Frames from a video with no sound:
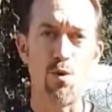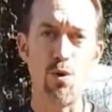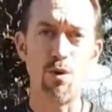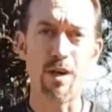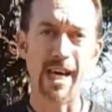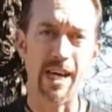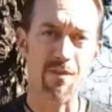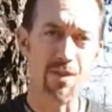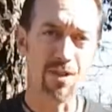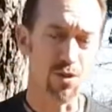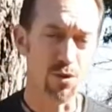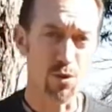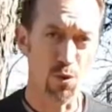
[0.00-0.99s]
oil
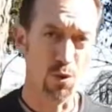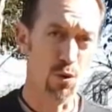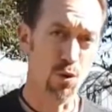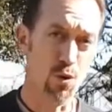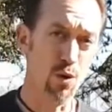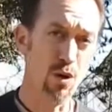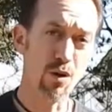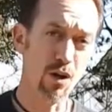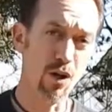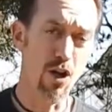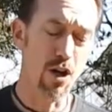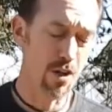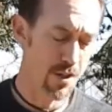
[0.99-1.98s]
canvas or oil
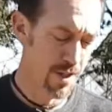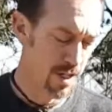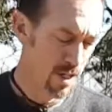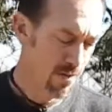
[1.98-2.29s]
cloth.